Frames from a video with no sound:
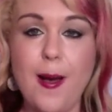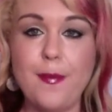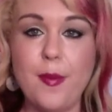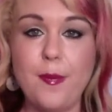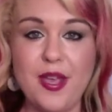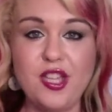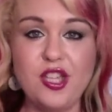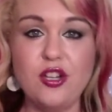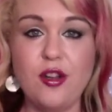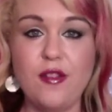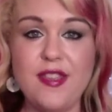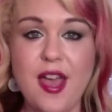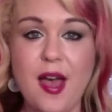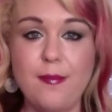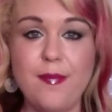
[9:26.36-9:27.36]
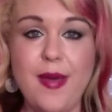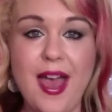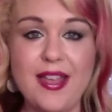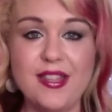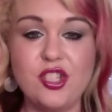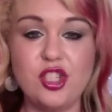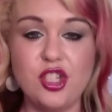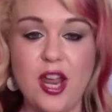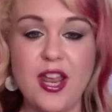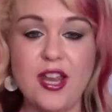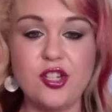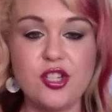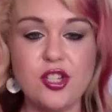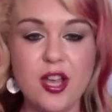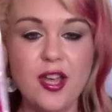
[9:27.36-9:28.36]
opinion on the album has
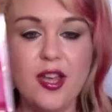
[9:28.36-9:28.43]
changed.